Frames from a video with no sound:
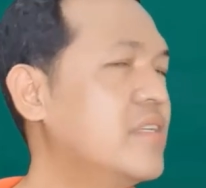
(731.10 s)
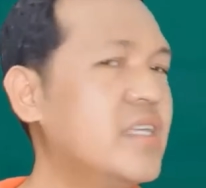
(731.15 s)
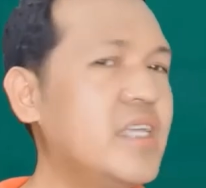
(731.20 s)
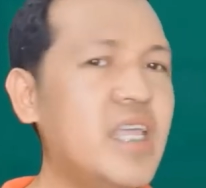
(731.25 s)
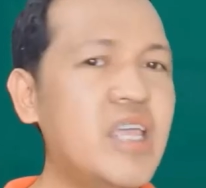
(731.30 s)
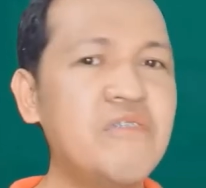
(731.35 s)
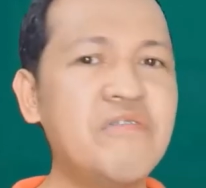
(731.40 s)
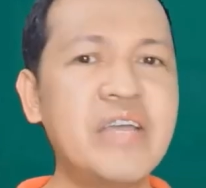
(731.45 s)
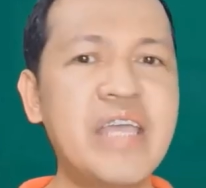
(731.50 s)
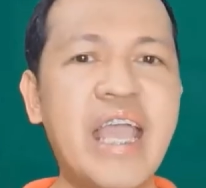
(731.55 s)

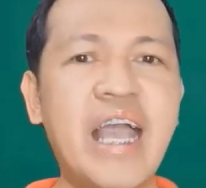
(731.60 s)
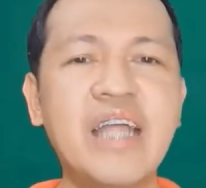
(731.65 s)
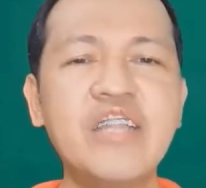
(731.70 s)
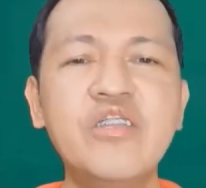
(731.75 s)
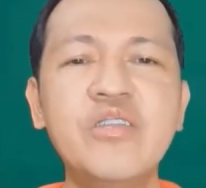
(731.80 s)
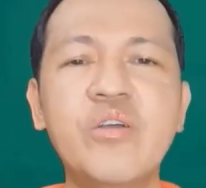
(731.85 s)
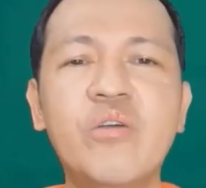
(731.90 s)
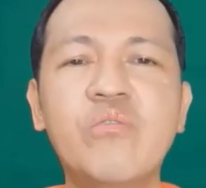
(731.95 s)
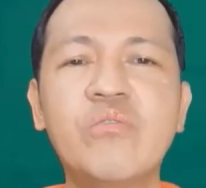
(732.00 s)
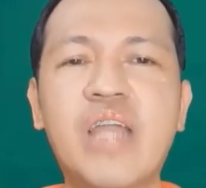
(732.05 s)
if I had
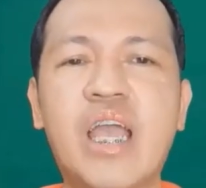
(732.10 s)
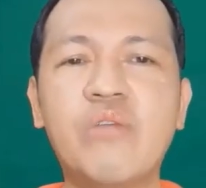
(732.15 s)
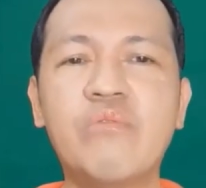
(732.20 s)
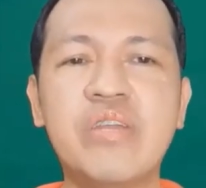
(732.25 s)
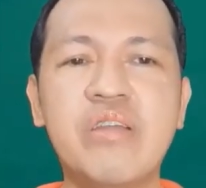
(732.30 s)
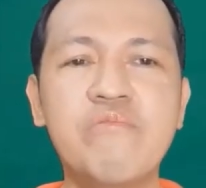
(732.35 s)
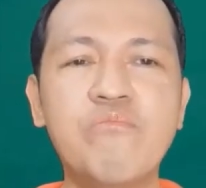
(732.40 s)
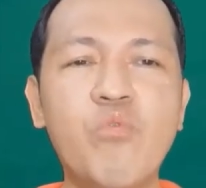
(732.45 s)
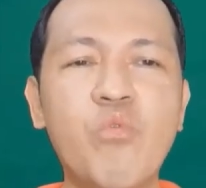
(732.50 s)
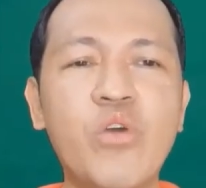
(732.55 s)
known, I would
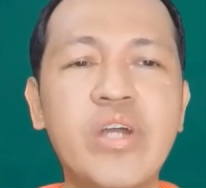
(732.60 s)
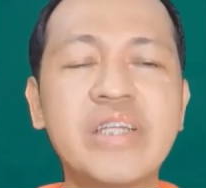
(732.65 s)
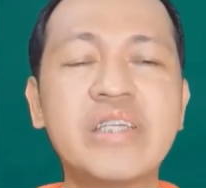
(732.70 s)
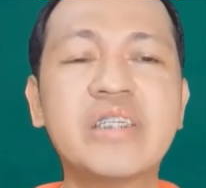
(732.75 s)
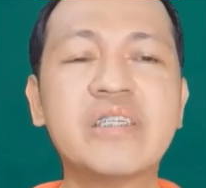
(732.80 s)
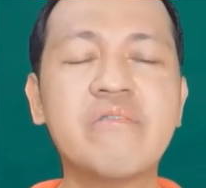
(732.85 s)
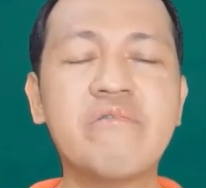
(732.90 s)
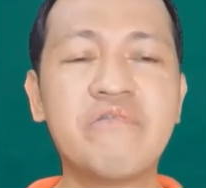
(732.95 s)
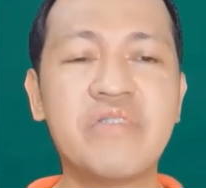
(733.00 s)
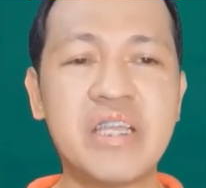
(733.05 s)
have worn
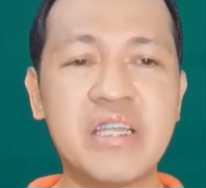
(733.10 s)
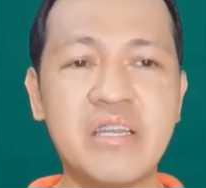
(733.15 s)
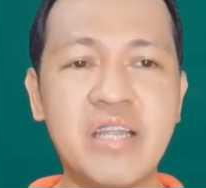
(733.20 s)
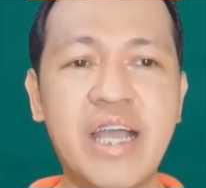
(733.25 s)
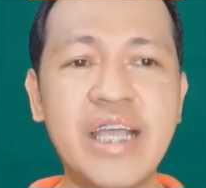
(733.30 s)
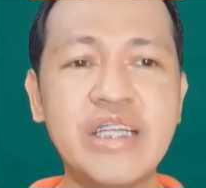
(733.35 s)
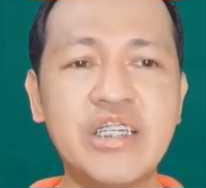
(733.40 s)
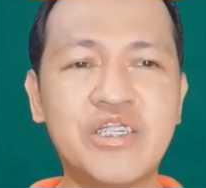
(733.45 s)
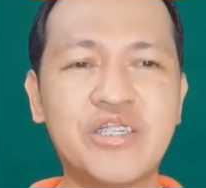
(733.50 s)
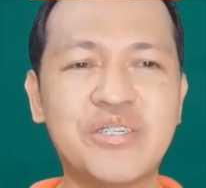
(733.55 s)
something
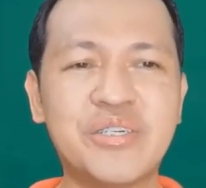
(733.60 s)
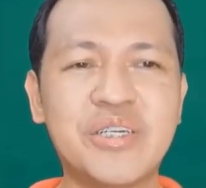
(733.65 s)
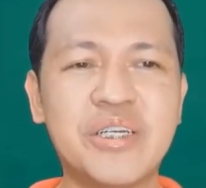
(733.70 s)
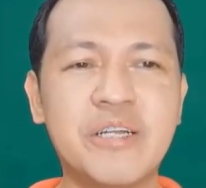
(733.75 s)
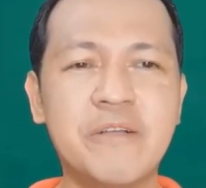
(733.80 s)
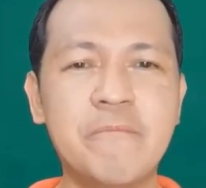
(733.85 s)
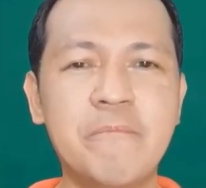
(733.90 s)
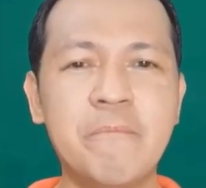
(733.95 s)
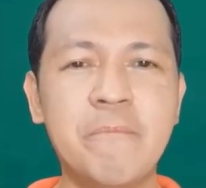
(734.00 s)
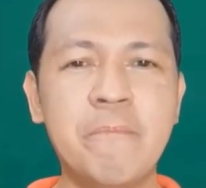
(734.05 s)
nicer.
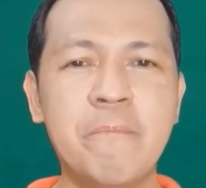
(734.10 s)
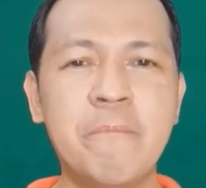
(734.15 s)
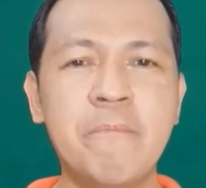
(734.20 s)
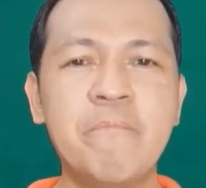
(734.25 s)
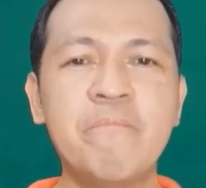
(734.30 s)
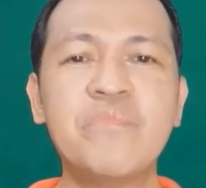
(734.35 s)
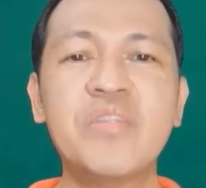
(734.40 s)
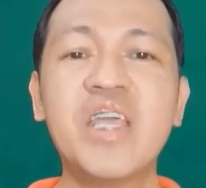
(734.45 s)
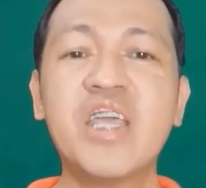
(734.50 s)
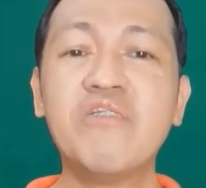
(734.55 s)

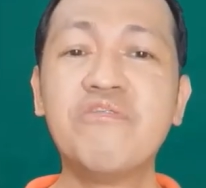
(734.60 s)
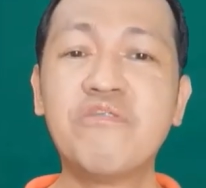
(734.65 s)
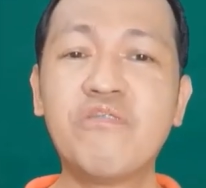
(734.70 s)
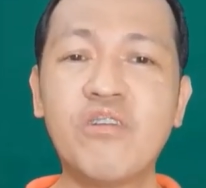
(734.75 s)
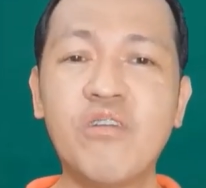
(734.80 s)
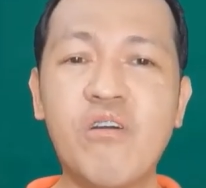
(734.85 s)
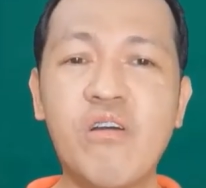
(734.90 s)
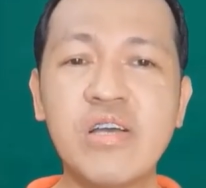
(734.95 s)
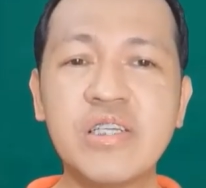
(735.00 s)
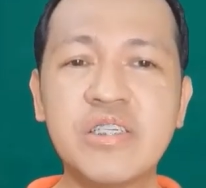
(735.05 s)
The if
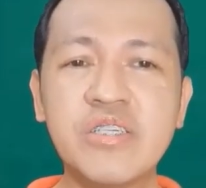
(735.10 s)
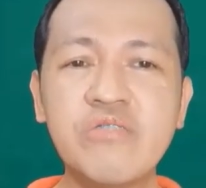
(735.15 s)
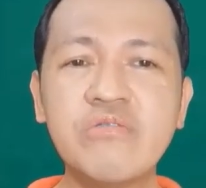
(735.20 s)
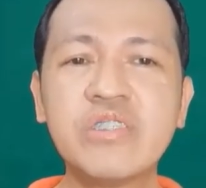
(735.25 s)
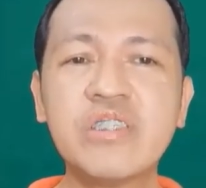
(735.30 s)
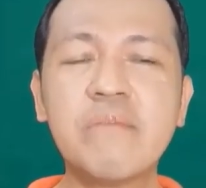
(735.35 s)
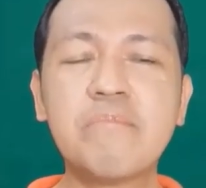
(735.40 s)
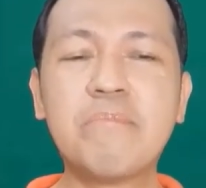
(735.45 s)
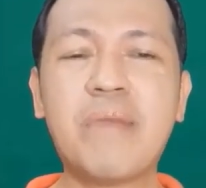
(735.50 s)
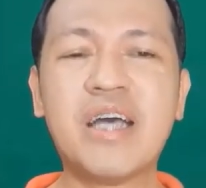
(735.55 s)
clause used
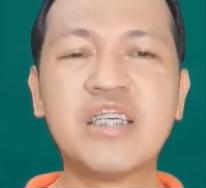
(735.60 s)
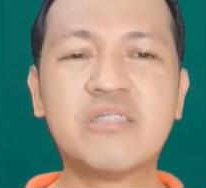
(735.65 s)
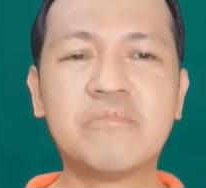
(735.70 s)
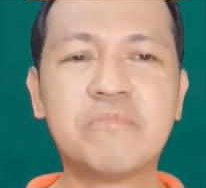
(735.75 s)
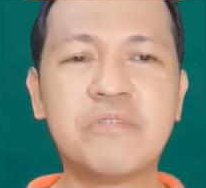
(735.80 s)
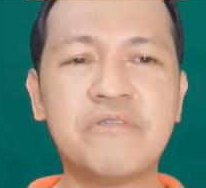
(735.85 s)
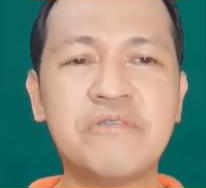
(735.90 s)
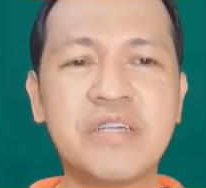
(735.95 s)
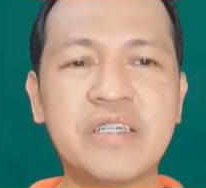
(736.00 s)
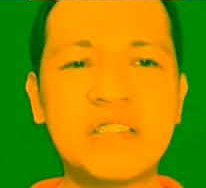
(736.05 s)
the past
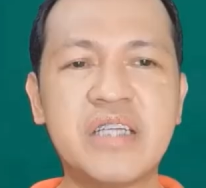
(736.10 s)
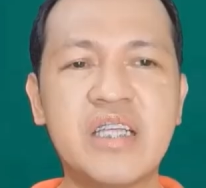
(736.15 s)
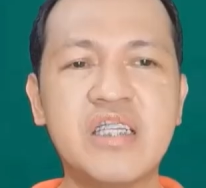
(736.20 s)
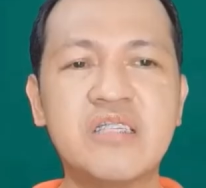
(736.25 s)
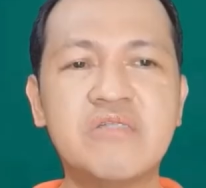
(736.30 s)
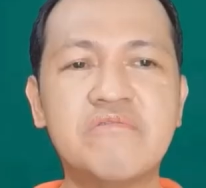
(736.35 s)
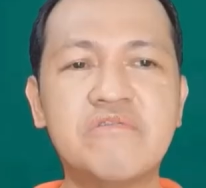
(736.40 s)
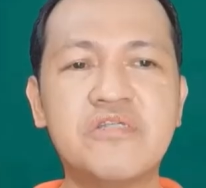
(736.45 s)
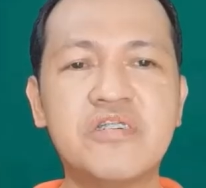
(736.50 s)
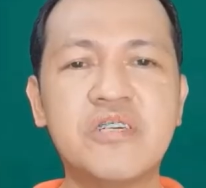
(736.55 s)
perfect tense
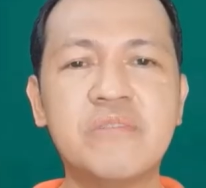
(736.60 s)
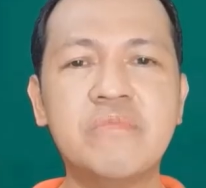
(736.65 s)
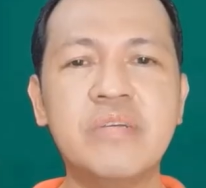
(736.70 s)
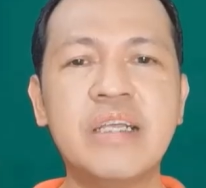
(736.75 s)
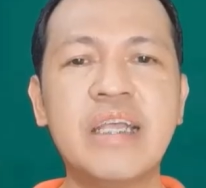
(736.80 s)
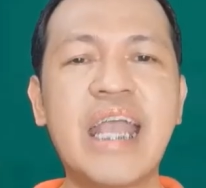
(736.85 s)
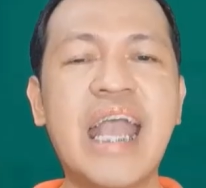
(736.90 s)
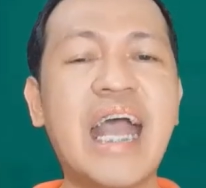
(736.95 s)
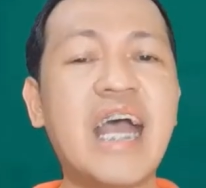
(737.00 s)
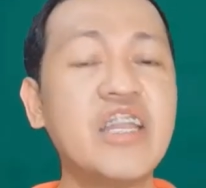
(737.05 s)
verb
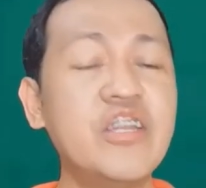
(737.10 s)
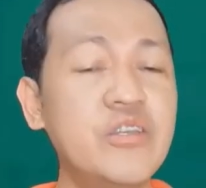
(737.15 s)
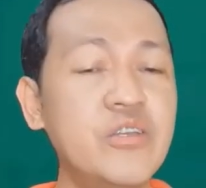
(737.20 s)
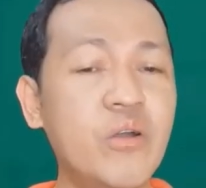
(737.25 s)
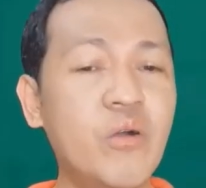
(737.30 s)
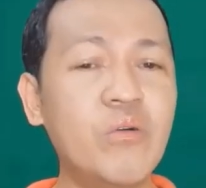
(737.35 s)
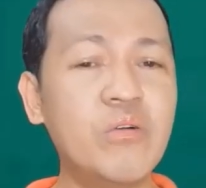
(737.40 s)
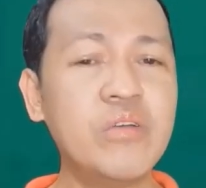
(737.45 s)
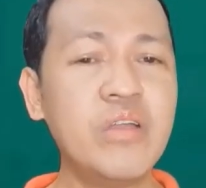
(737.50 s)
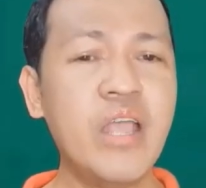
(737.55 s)
had
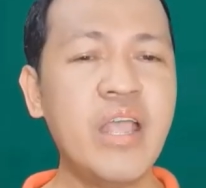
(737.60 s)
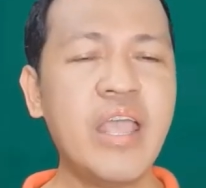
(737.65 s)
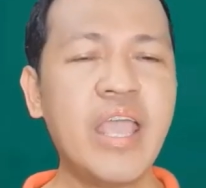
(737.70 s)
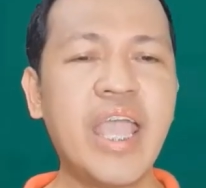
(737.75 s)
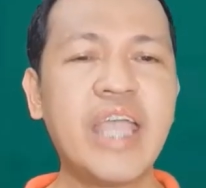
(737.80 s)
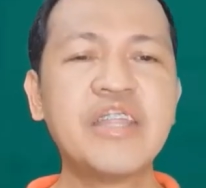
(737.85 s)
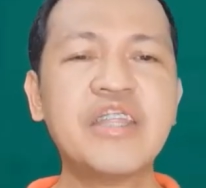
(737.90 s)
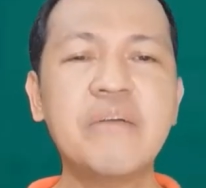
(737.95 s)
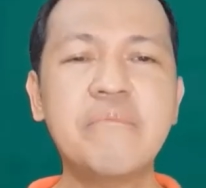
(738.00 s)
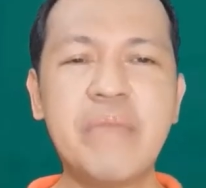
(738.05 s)
known,
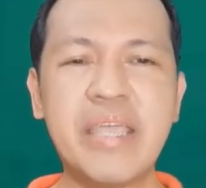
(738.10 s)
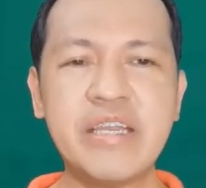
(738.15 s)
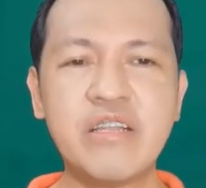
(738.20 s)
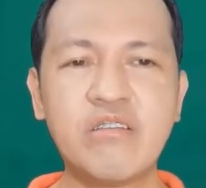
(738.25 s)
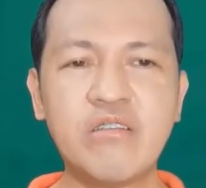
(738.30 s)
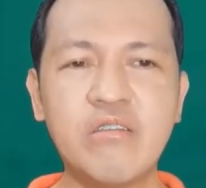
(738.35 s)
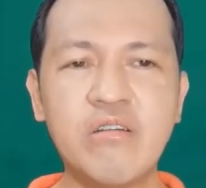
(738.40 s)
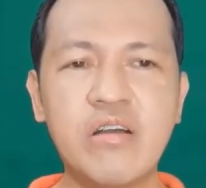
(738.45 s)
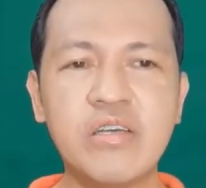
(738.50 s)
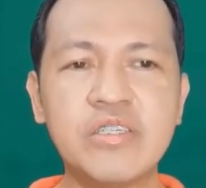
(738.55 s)
and the main
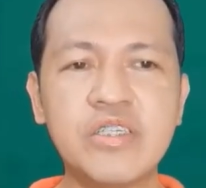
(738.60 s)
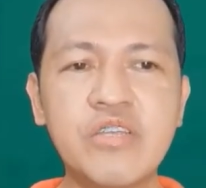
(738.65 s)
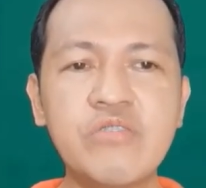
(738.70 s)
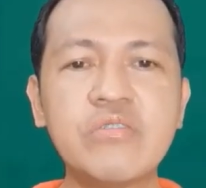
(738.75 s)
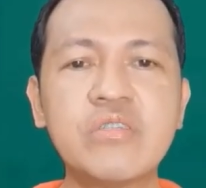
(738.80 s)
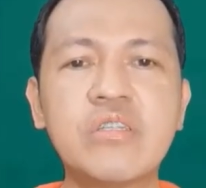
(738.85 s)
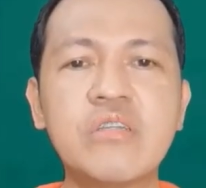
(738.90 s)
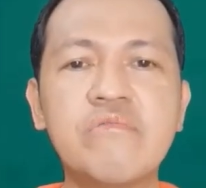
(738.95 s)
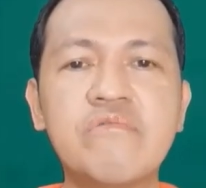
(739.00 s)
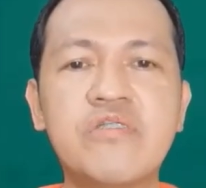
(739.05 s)
clause
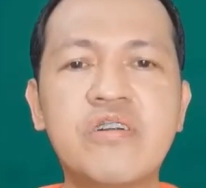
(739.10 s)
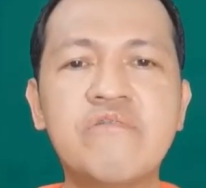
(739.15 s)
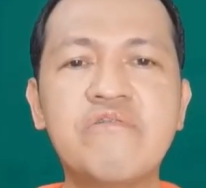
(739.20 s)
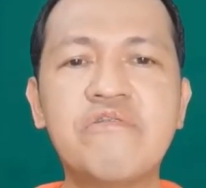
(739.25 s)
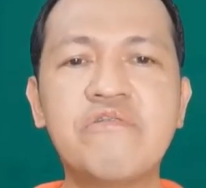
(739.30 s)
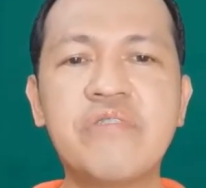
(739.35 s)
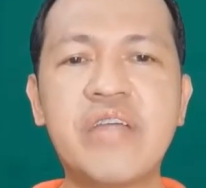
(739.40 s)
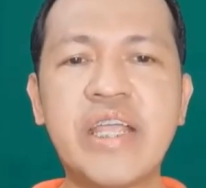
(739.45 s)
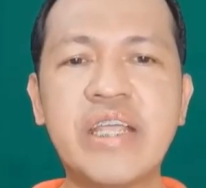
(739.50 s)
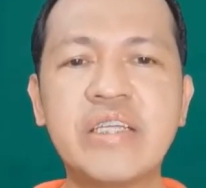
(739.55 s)
used the verb
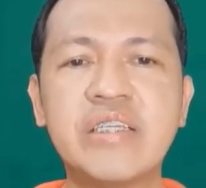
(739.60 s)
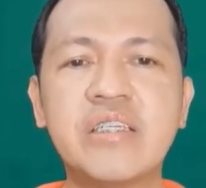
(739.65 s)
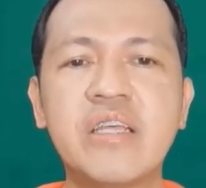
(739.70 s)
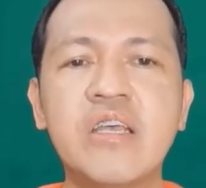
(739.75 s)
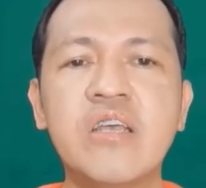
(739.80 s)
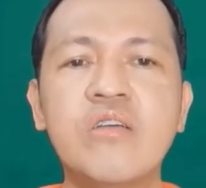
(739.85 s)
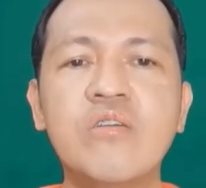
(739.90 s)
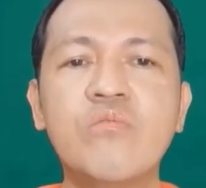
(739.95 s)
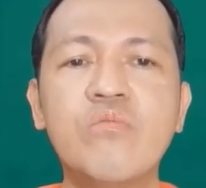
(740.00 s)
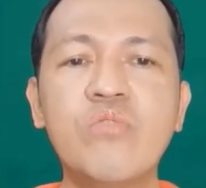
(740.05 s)
phrase
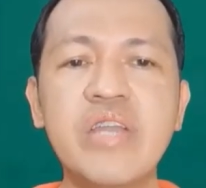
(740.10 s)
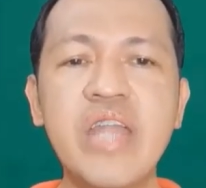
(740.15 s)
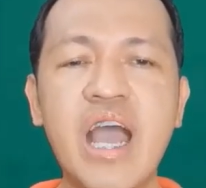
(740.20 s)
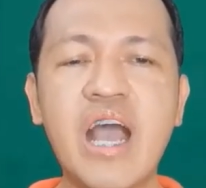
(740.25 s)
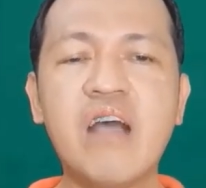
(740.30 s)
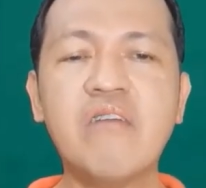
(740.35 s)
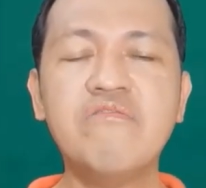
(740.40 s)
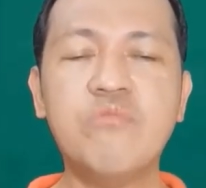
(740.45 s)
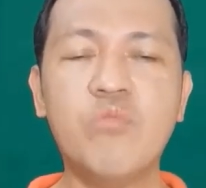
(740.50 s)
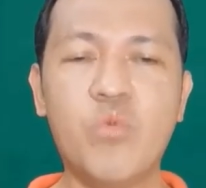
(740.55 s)
would
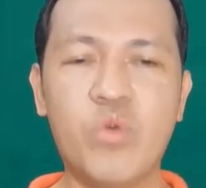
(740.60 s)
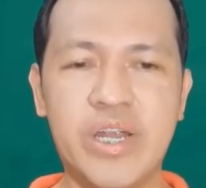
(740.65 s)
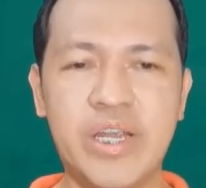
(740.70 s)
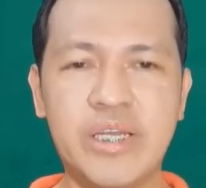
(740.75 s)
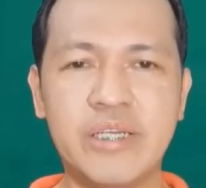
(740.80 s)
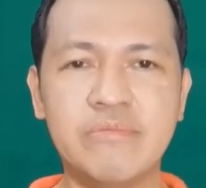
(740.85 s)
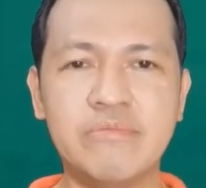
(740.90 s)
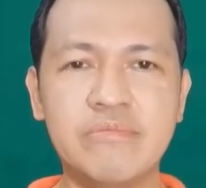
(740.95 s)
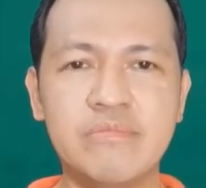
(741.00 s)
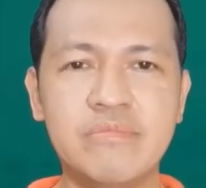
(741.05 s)
have
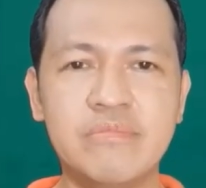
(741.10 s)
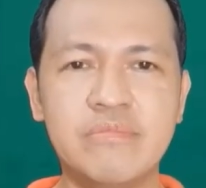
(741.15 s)
worn.